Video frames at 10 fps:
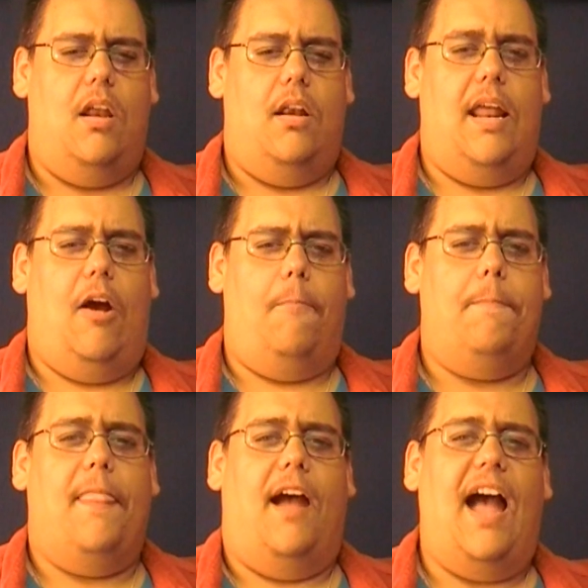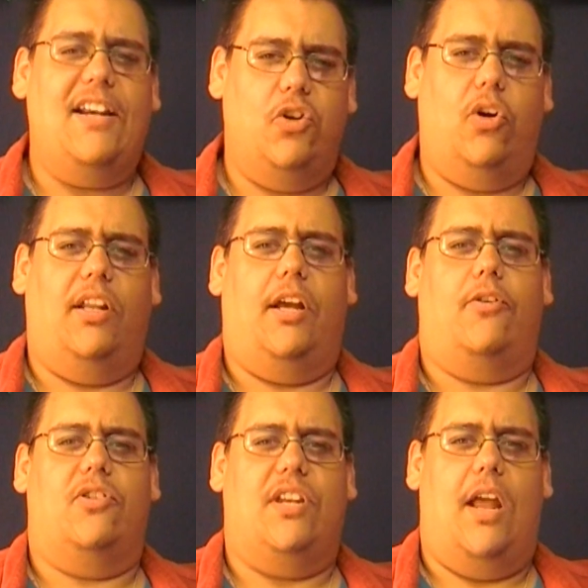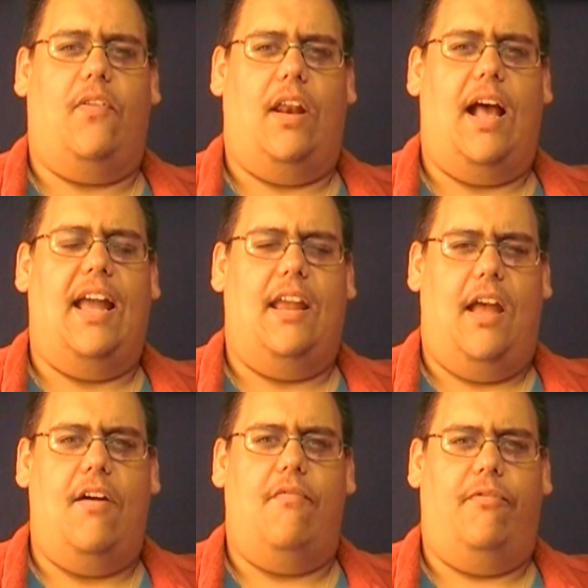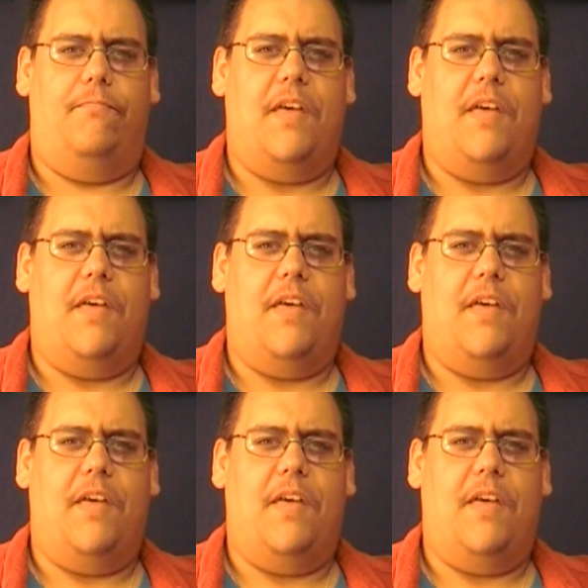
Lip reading: Now, I totally understand that I have